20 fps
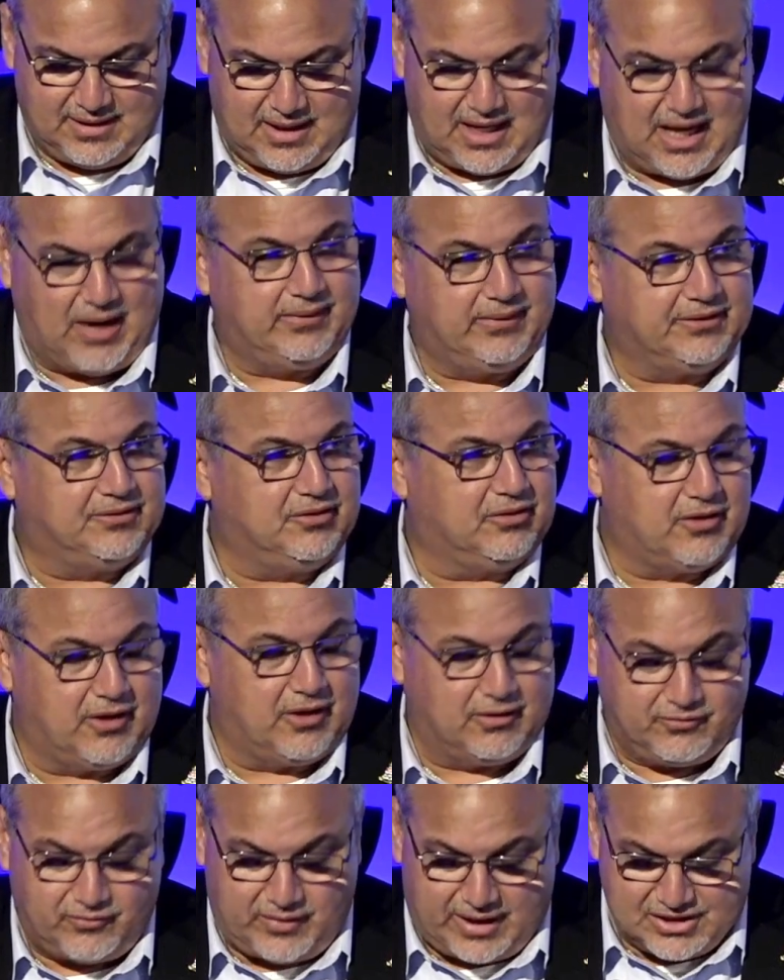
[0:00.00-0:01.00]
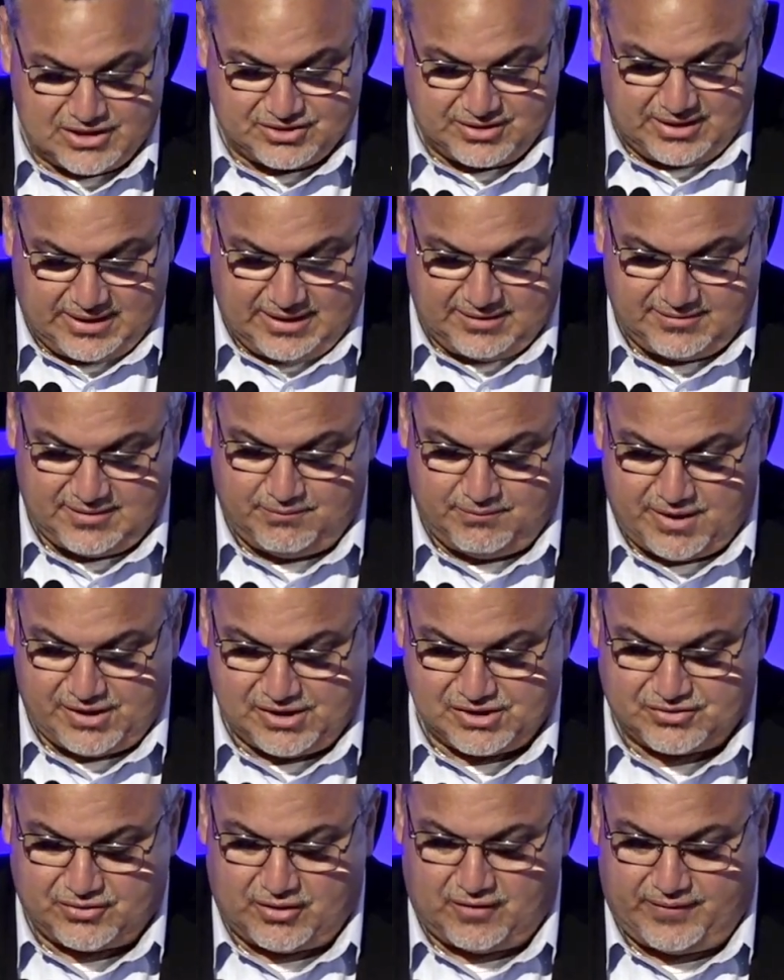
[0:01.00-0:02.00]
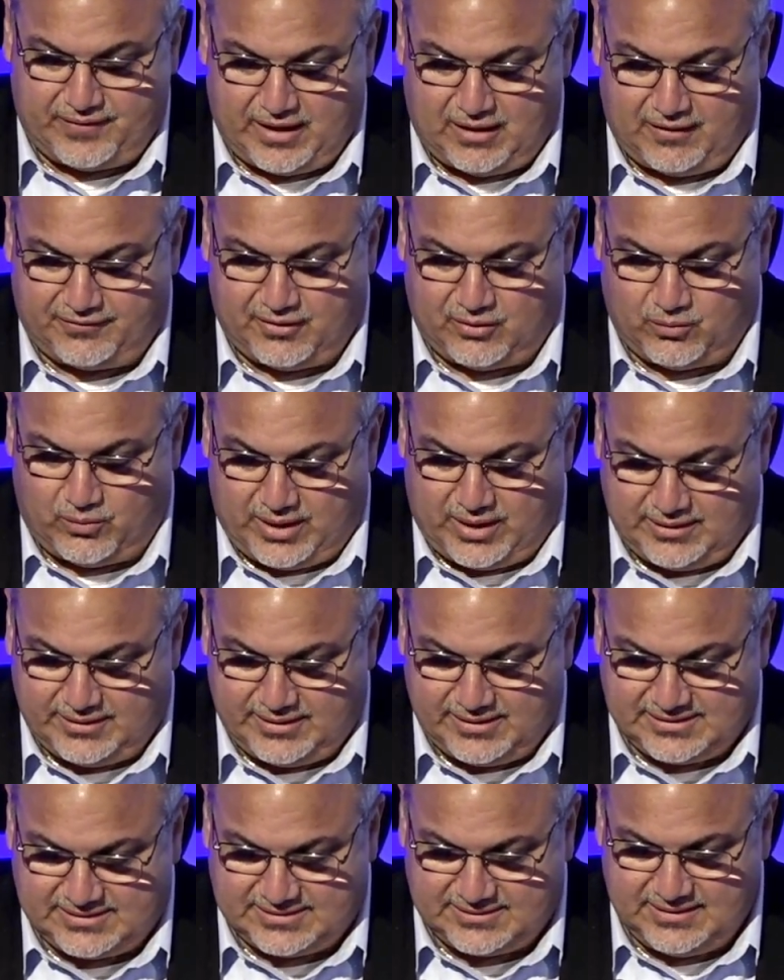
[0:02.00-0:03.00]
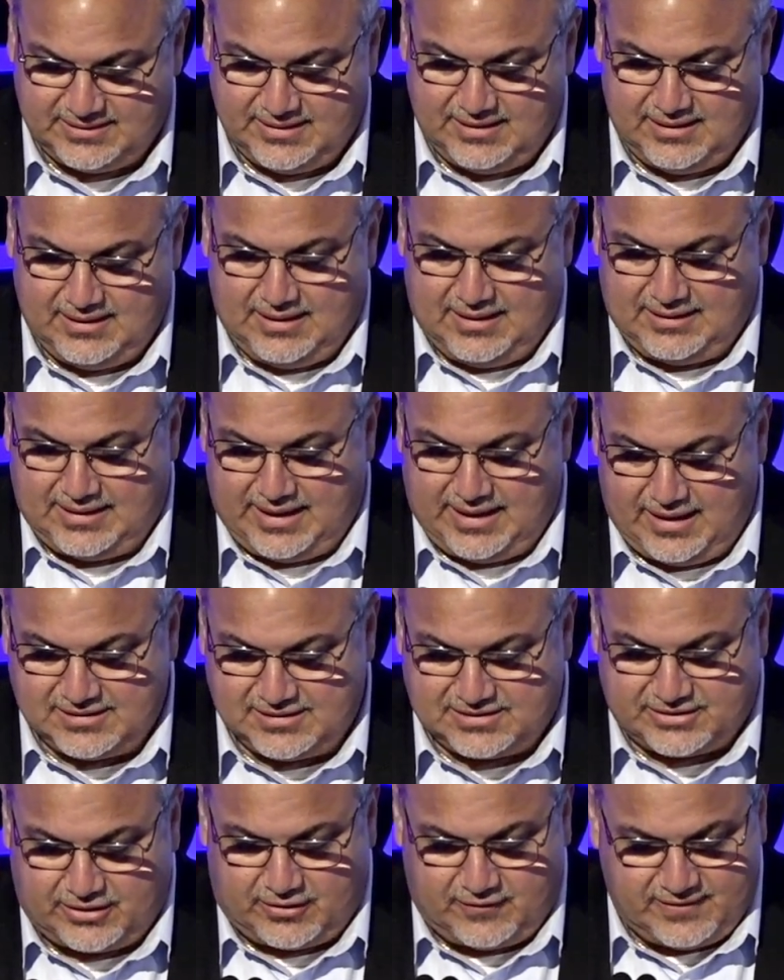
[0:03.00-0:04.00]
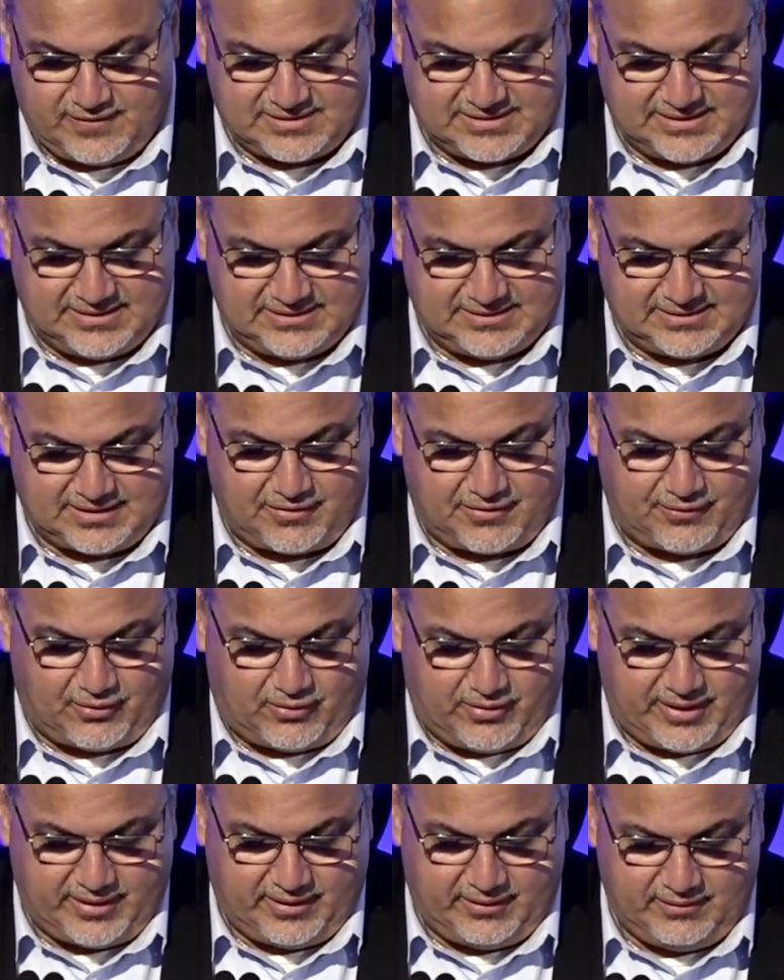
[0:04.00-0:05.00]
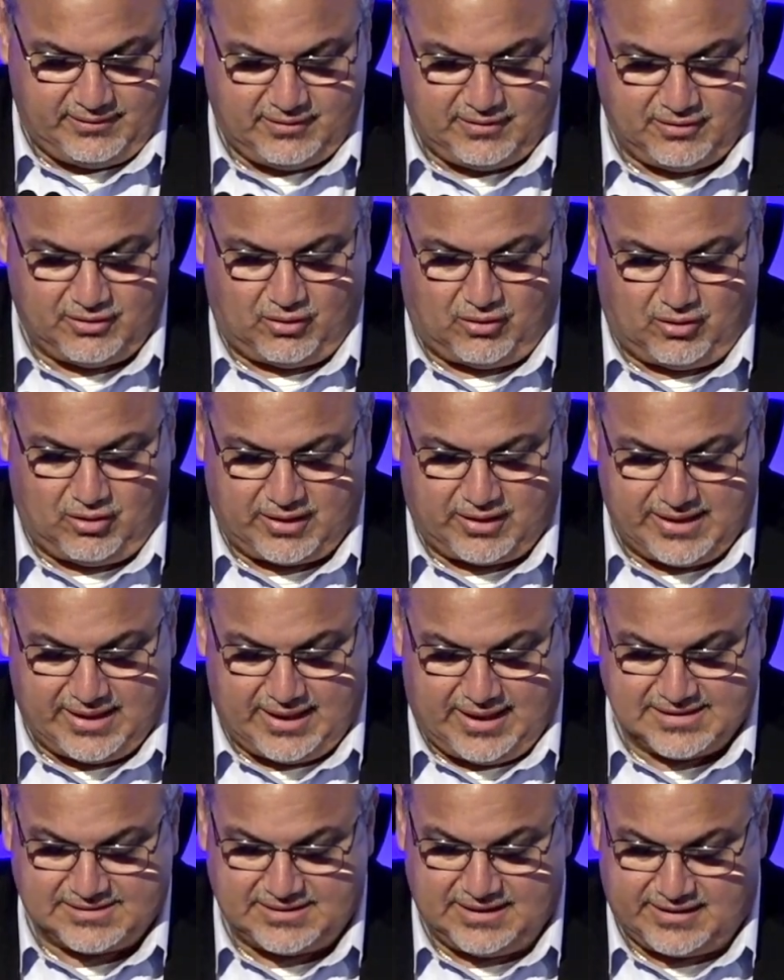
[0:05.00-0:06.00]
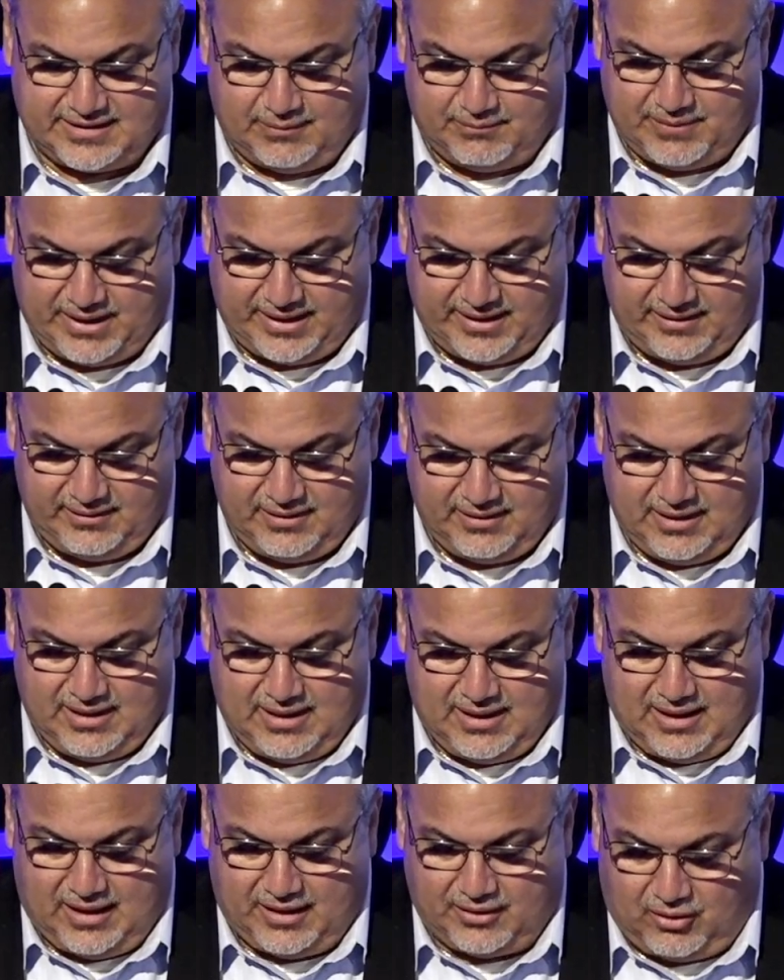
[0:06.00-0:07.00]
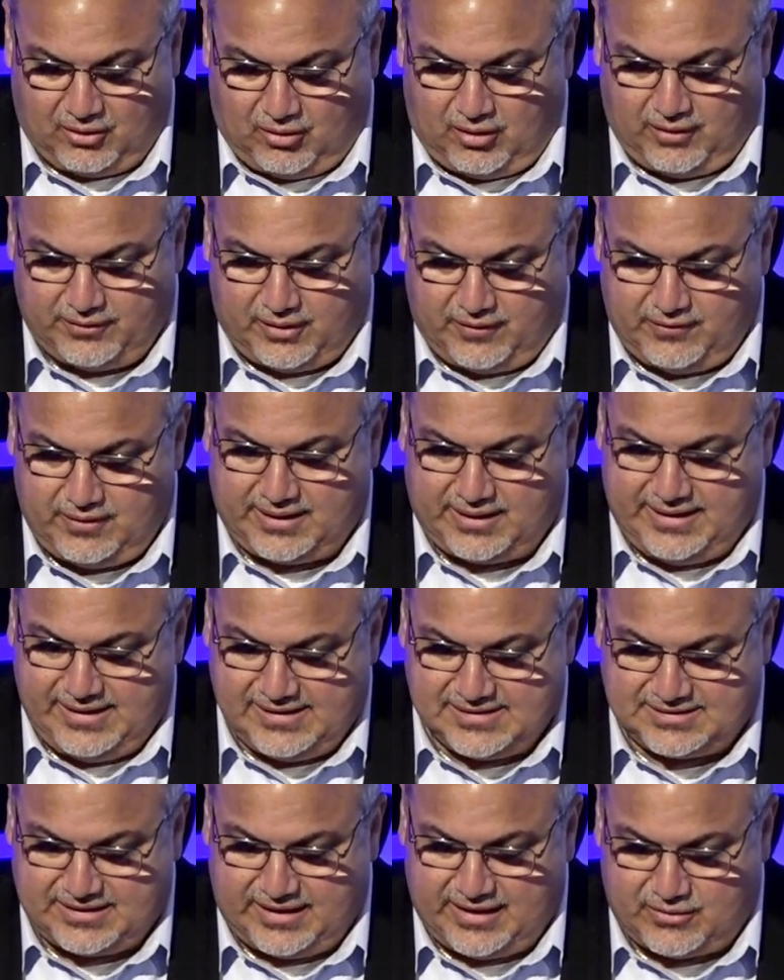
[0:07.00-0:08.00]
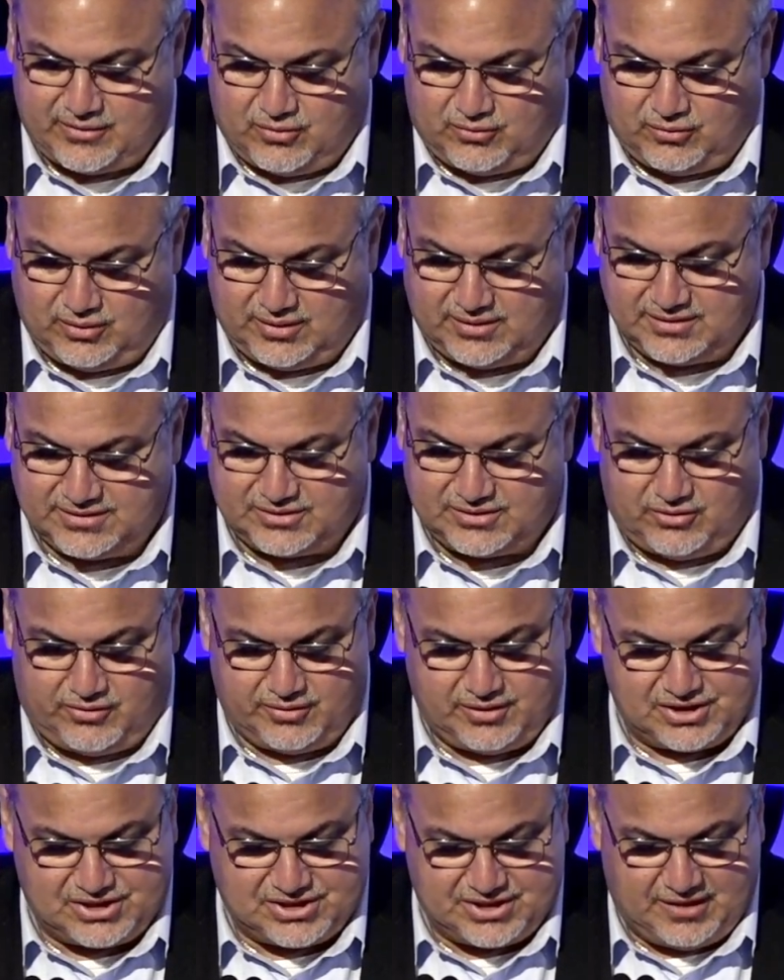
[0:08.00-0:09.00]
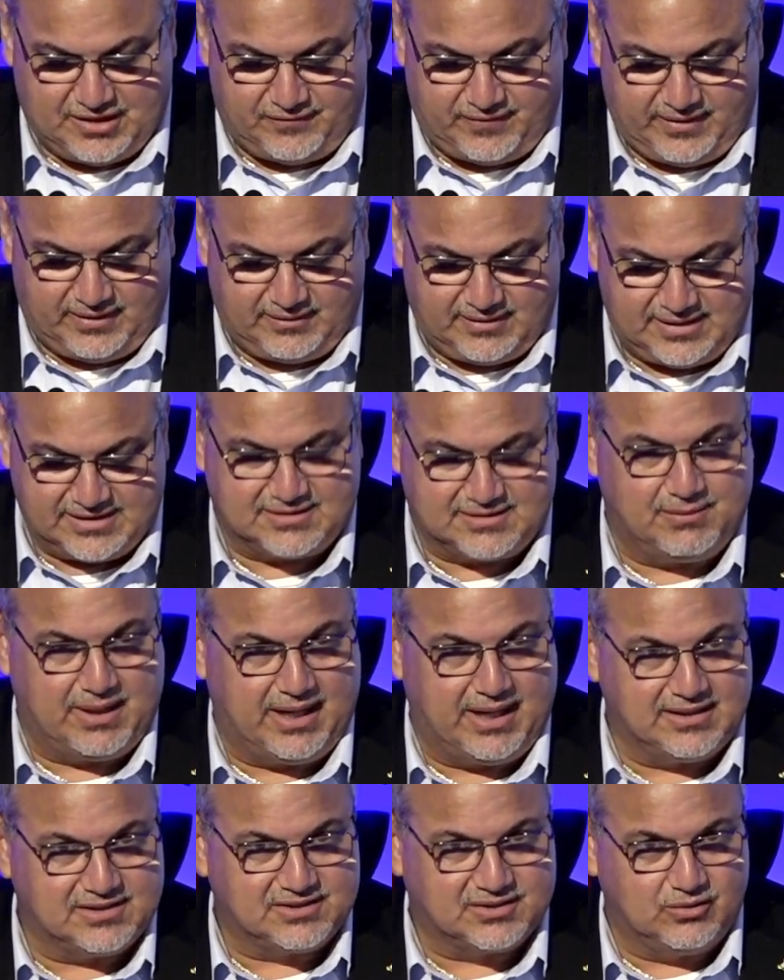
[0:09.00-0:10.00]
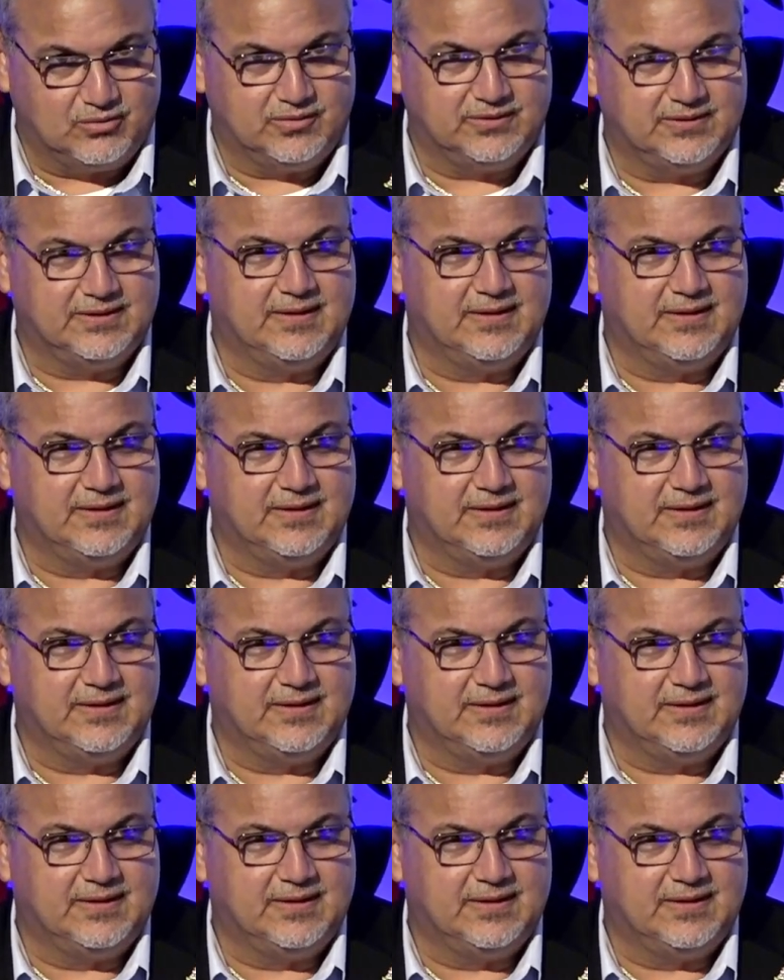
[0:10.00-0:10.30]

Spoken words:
I would like to congratulate the Ministry of Health and Wellness, the Health Services Authority, the Organizing Committee, and all other key stakeholders on achieving this milestone.